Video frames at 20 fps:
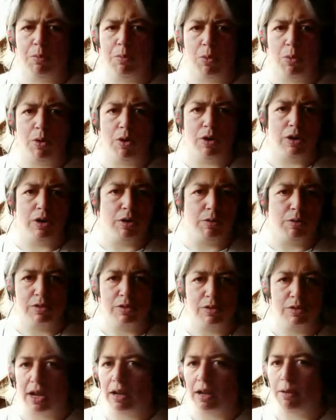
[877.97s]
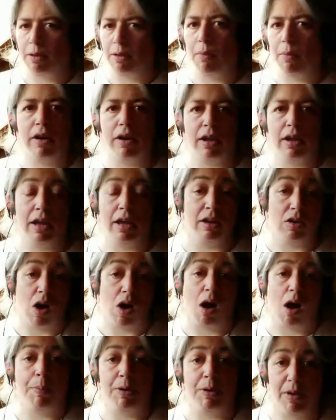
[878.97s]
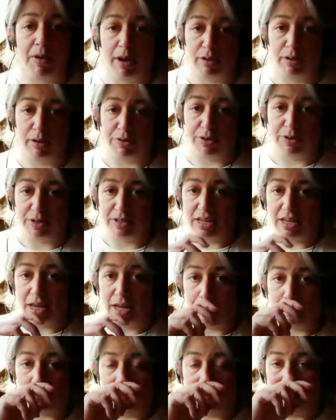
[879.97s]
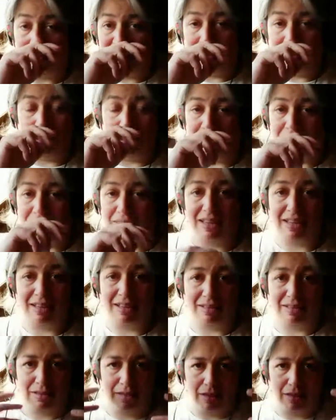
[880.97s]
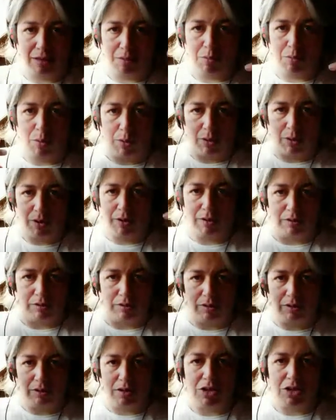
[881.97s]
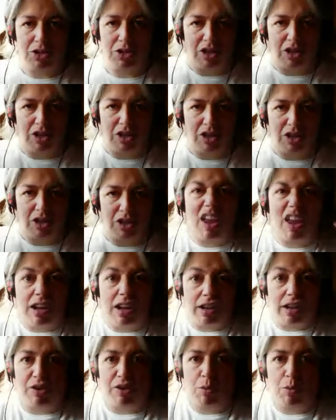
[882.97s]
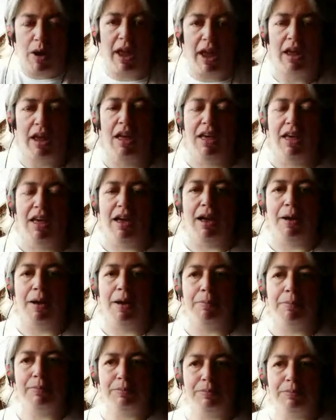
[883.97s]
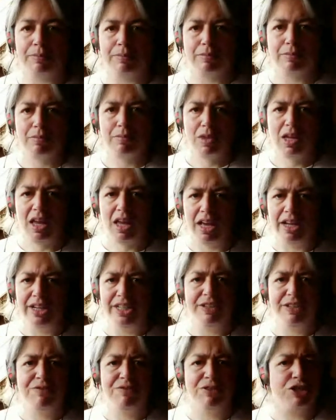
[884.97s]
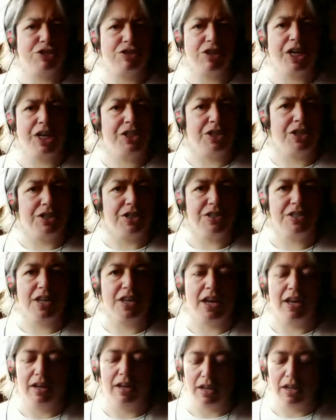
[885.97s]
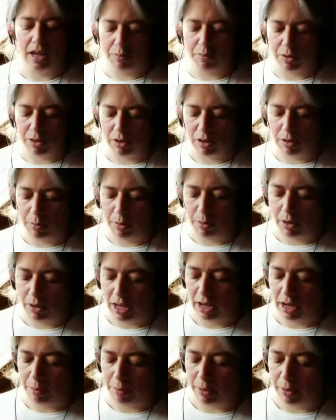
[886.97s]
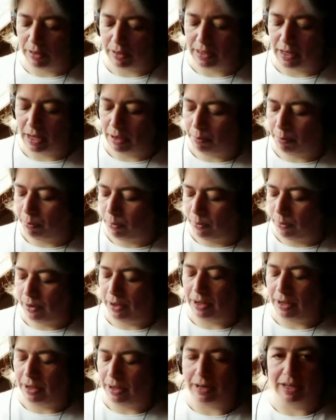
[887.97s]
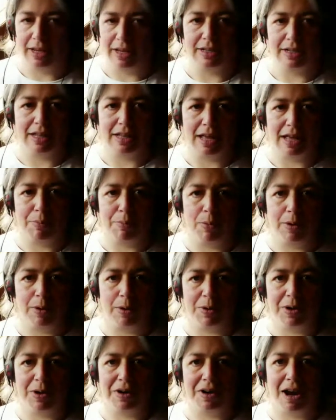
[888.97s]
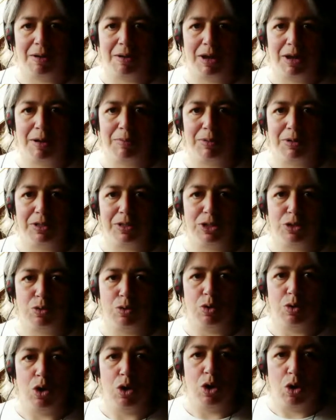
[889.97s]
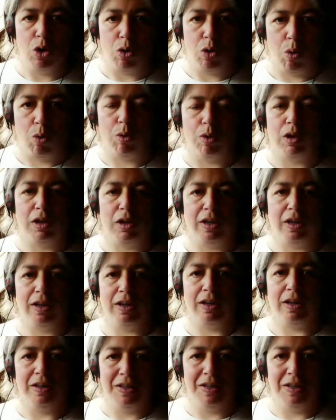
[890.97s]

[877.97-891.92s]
The more you study marketing and copywriting, for example, the more you start to think in a different way. And different structures and with the communicating, but boy, to get to that point where I'm able to orally